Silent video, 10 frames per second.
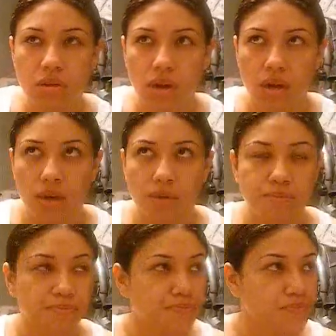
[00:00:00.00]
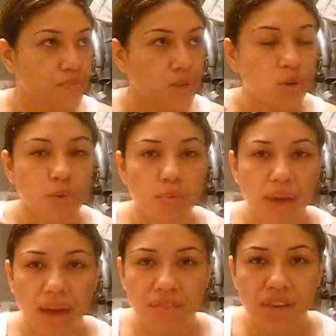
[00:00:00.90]

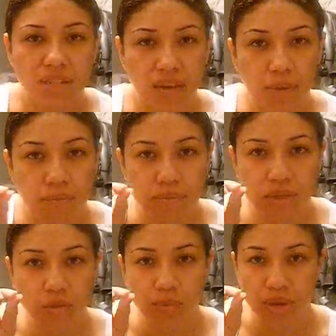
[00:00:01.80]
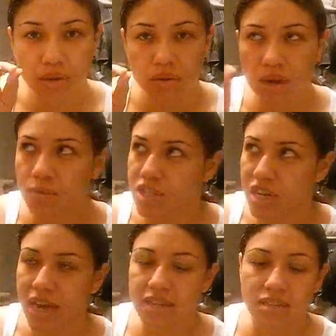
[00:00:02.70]
homeopathic type little pill. I wish
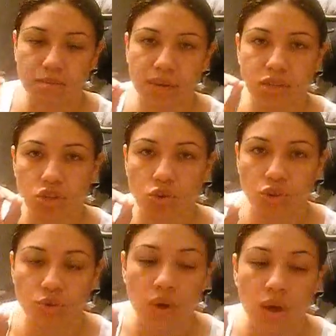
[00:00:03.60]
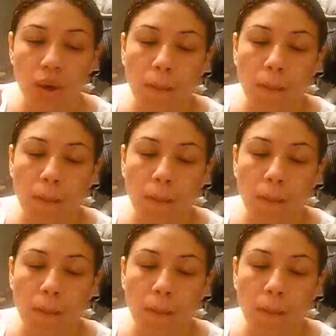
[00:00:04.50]
I had some, I'd show you.